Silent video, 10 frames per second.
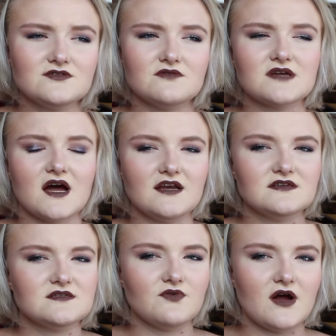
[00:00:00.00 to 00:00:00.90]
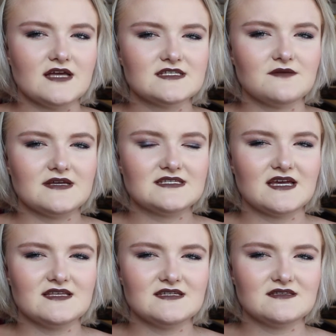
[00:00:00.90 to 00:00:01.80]
so I was kind of surprised that my
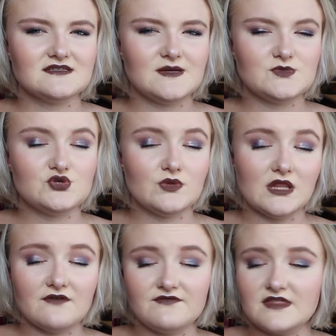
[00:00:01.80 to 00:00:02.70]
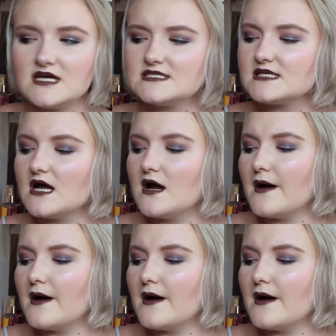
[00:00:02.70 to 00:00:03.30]
skin didn't seem to love this,